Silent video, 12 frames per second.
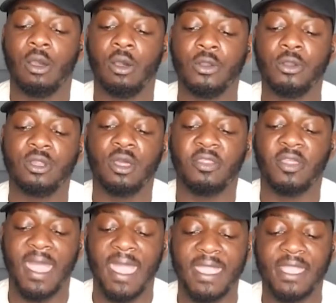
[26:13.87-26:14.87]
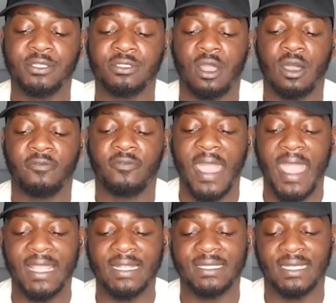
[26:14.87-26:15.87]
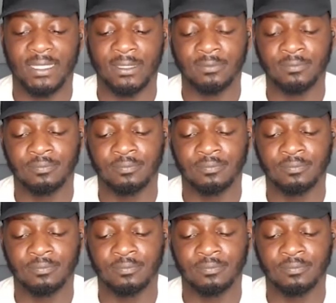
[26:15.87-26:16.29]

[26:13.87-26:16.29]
under the age of 18.